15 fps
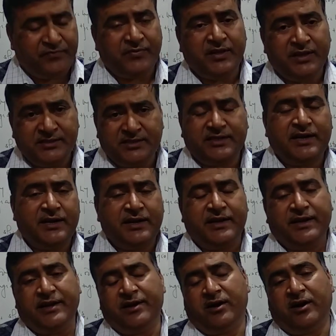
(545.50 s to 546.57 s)

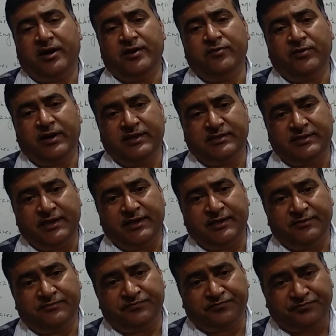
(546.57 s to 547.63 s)
inserted, or you can
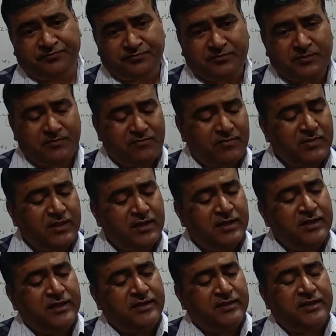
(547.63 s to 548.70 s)
say
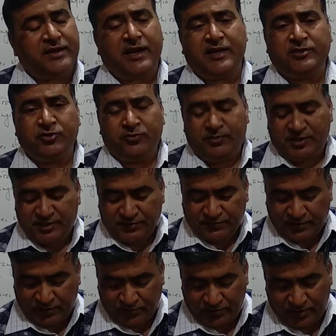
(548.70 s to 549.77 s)
the rhizome is
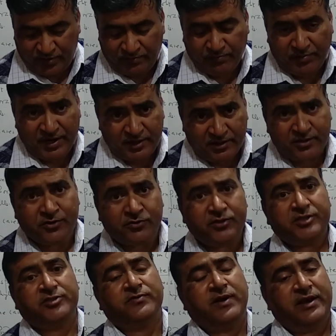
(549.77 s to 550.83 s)
found beneath to
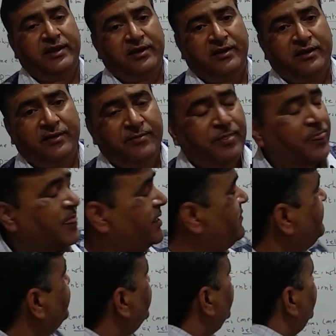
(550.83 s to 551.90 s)
the soil.
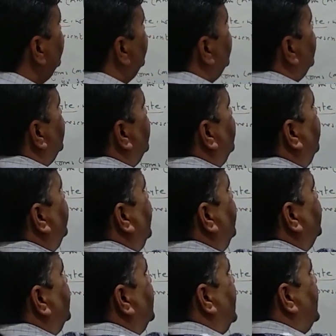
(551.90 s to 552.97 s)

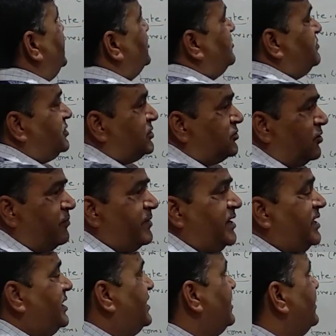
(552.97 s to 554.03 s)
From the rhizome, so
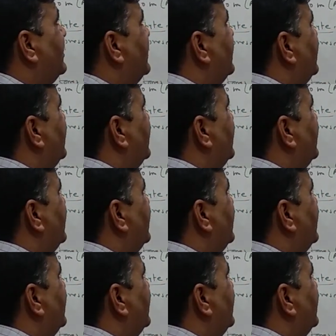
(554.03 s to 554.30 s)
many